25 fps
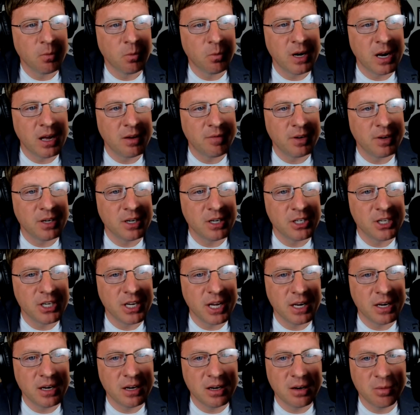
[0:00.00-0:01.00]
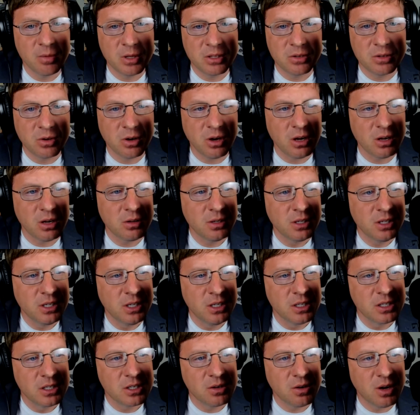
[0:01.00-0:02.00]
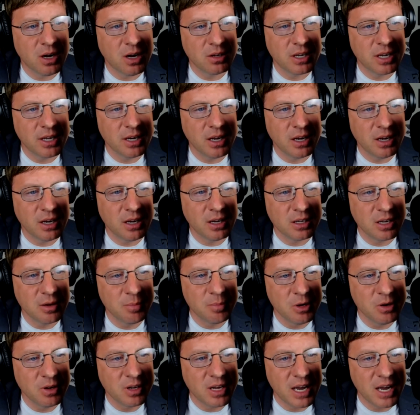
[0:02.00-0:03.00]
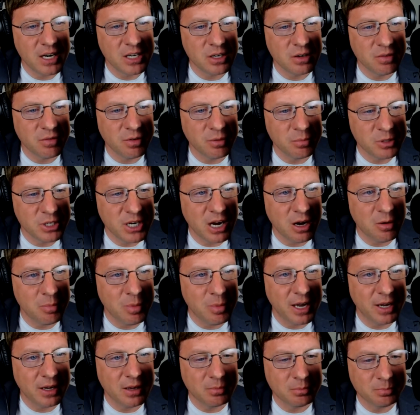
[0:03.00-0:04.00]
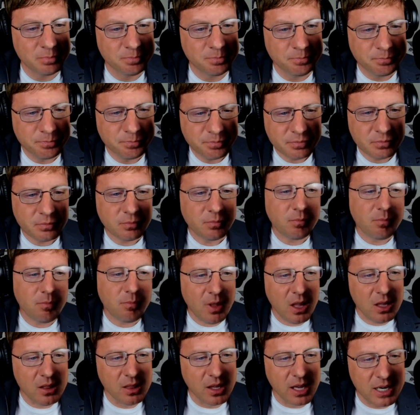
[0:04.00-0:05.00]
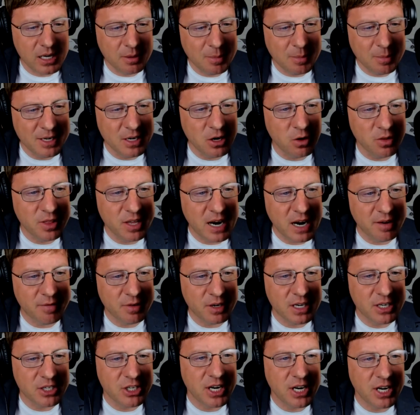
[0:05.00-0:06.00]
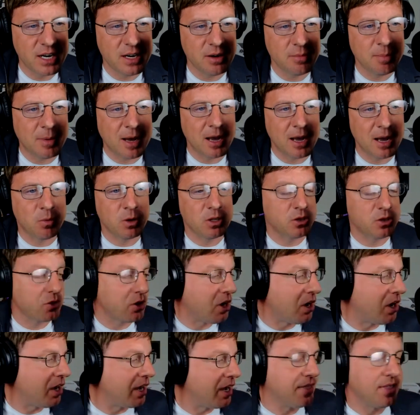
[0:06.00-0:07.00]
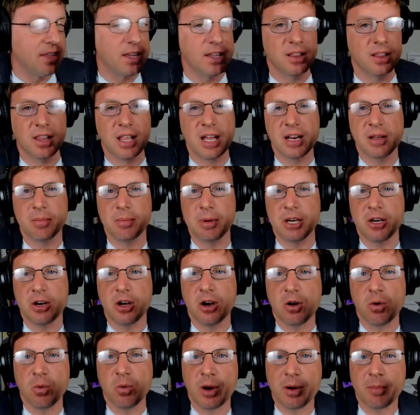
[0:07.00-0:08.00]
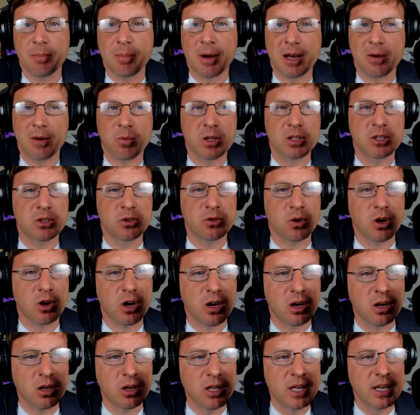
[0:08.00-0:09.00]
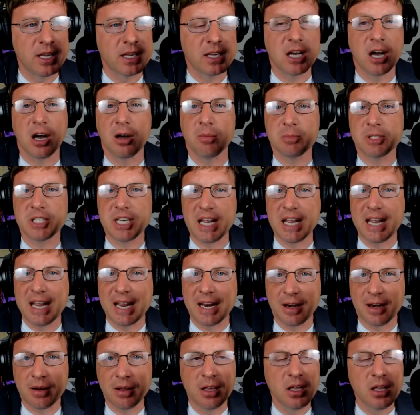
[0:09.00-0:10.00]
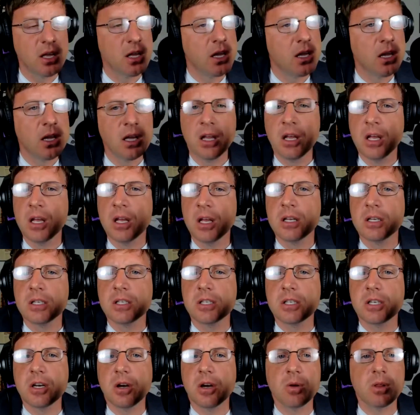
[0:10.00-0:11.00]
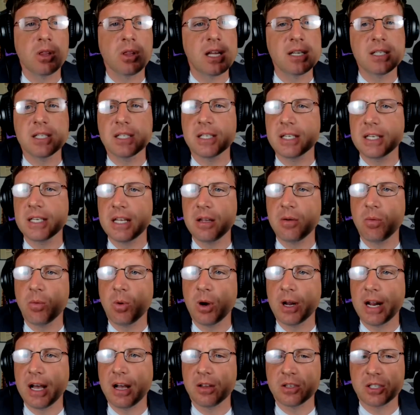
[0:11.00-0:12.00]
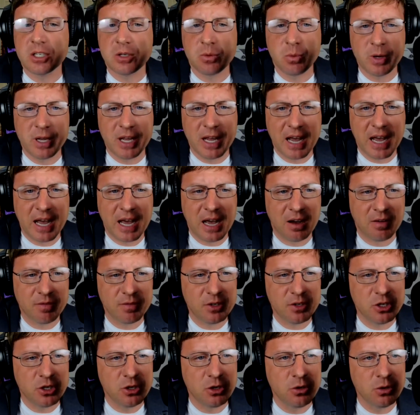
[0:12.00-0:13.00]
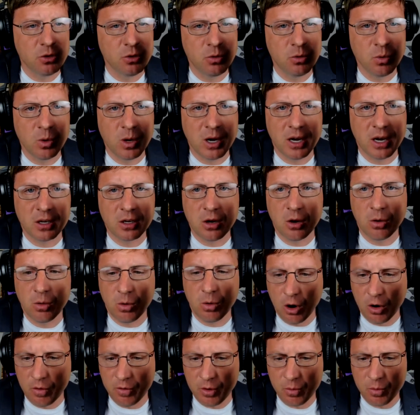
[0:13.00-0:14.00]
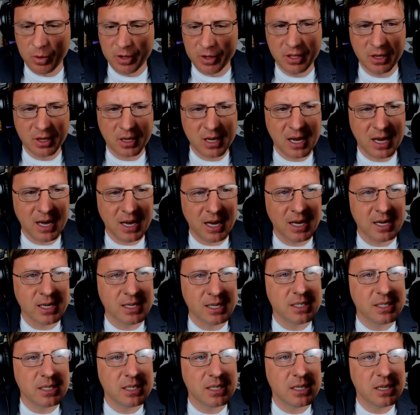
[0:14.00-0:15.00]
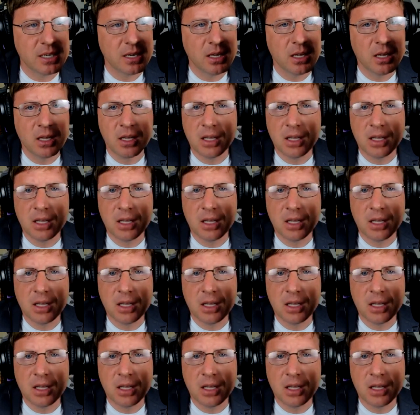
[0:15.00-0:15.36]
when I've initiated a withdrawal, so I'll get a communication from Shao Bank letting me know that I've initiated my withdrawal and then letting me know when my withdrawal comes in. So let's see what else we have to uh, go over with you guys.